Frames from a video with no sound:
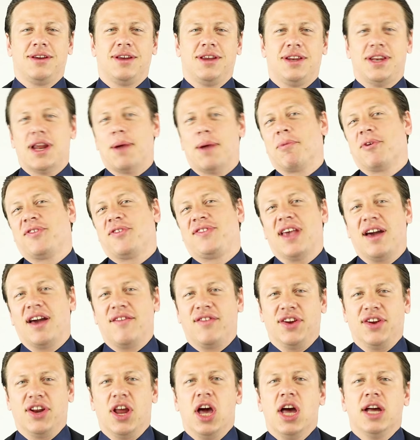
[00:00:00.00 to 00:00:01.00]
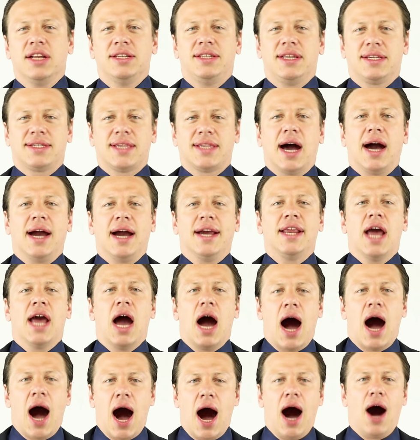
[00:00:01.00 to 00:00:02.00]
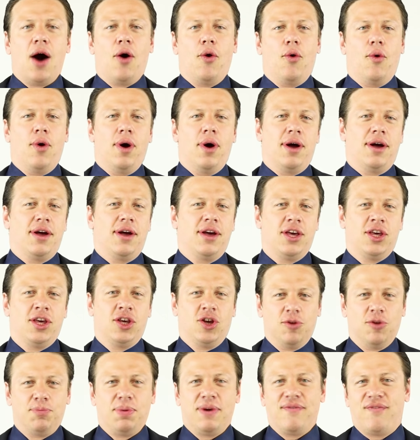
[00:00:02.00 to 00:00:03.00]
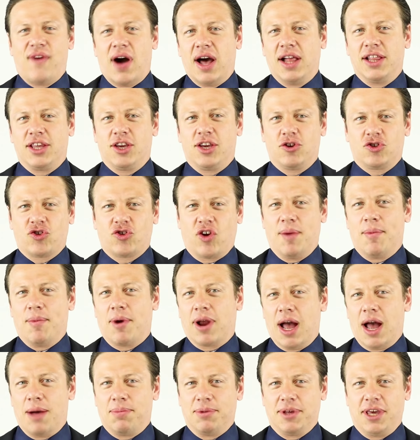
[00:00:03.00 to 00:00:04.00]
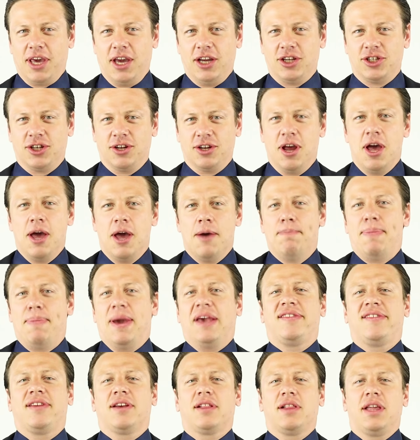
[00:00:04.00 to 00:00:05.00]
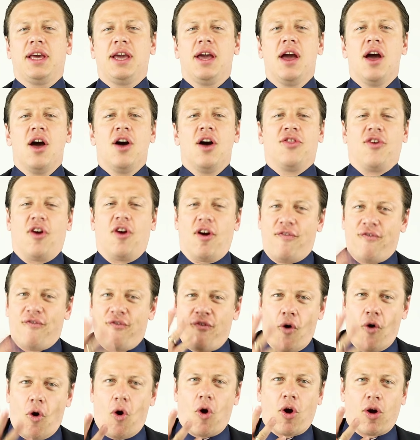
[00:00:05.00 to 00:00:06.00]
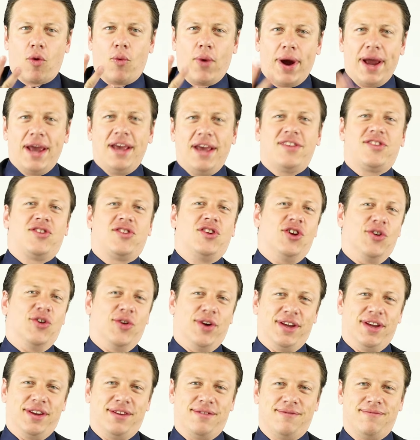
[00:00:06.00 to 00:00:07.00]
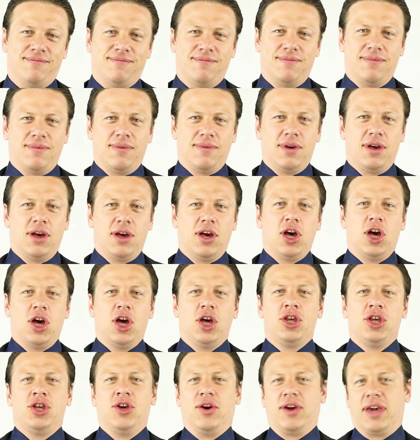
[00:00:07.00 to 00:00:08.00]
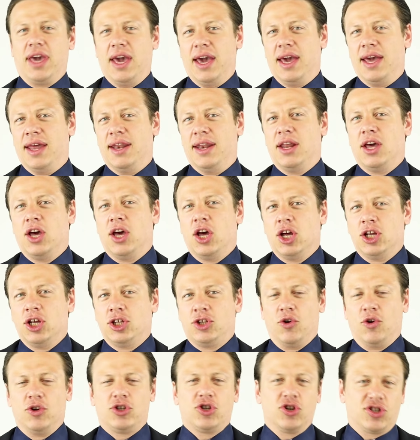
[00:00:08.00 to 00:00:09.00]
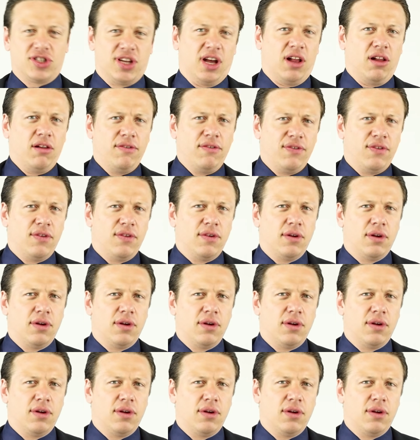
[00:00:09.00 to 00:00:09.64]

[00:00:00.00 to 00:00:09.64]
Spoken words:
Number 7, decide how you'll be filing your trademark application. Basically, there are 4 ways to do it. You can do it yourself,